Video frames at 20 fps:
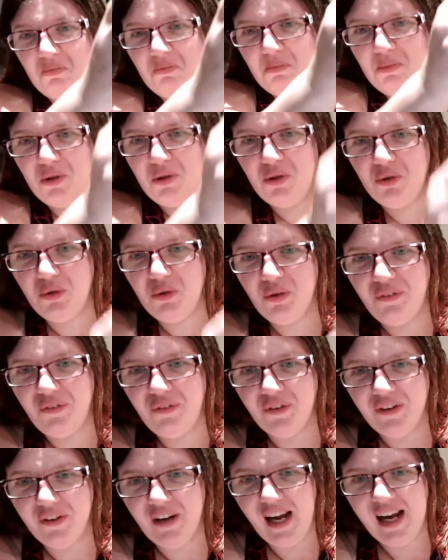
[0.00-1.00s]

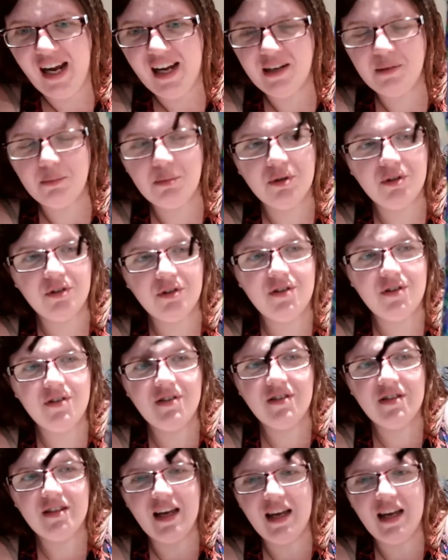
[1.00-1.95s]
beautiful animals,